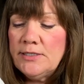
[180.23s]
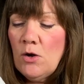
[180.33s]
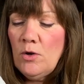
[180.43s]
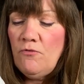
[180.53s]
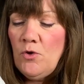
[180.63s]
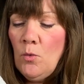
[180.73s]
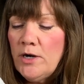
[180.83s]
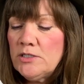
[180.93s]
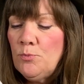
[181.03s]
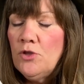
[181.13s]
So if you
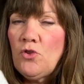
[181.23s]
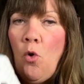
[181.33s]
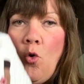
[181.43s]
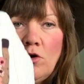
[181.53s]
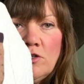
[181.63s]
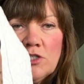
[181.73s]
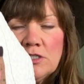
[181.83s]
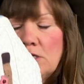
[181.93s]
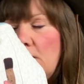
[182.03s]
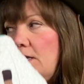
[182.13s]
wanted to put the
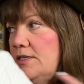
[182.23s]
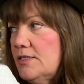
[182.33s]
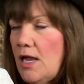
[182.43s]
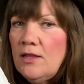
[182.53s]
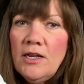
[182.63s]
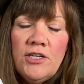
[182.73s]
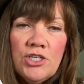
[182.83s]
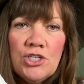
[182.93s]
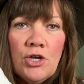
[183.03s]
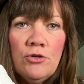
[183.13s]
horse design that I
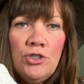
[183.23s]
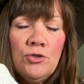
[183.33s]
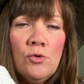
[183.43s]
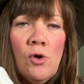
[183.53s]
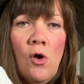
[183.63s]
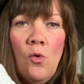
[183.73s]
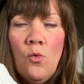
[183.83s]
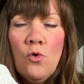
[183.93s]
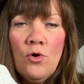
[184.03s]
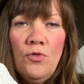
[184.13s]
just showed you,
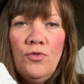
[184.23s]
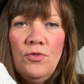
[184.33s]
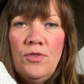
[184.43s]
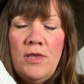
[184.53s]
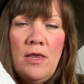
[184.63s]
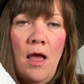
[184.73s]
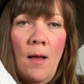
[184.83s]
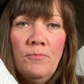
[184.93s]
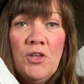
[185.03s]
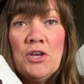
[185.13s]
or the
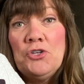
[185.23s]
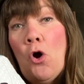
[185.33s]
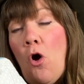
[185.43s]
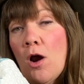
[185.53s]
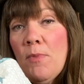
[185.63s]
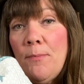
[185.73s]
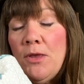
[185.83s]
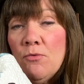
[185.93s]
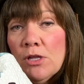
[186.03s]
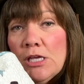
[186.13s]
guitar might
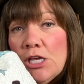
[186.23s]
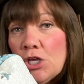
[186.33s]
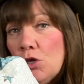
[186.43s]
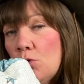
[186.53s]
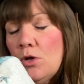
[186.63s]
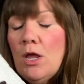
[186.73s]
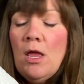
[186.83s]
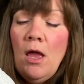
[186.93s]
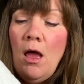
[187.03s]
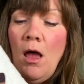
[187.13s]
be really cute
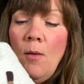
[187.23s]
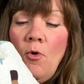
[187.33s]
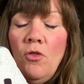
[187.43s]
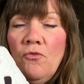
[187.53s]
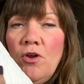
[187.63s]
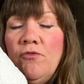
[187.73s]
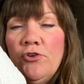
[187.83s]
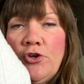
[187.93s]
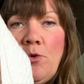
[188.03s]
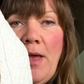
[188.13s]
on the front of
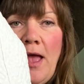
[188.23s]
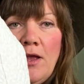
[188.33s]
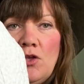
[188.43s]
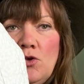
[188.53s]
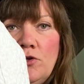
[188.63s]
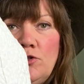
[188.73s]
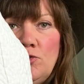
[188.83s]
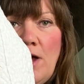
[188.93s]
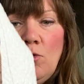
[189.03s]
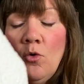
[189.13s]
your tote bag, you could do
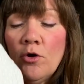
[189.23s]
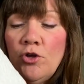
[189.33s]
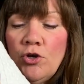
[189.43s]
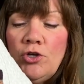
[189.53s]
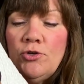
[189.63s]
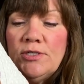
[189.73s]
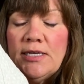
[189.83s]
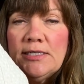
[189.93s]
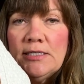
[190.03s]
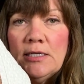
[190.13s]
that. Or you could use
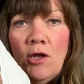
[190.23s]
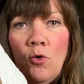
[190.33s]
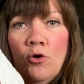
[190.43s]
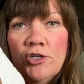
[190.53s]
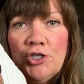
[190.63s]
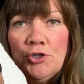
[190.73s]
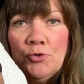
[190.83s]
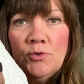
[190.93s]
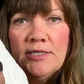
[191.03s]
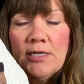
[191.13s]
this
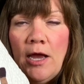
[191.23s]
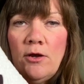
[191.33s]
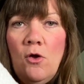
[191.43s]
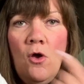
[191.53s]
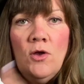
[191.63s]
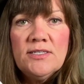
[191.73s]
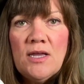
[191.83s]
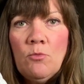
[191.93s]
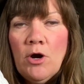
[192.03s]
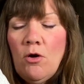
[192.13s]
horseshoe design
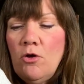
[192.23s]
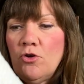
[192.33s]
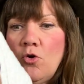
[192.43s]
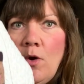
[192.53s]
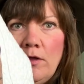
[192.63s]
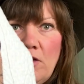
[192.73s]
somewhere on your quilt